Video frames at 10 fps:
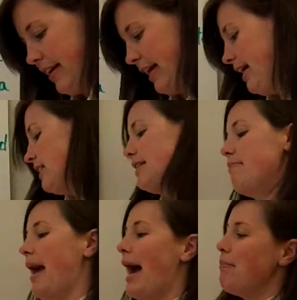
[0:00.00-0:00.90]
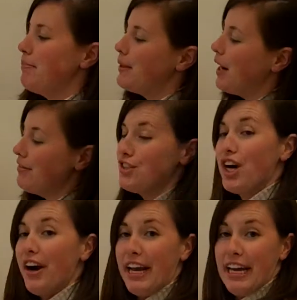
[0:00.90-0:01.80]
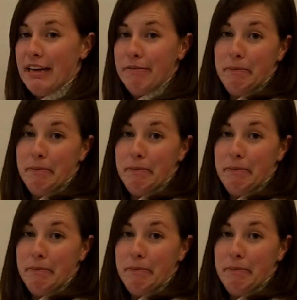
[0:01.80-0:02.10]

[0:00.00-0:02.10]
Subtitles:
Here's a map of Turkey.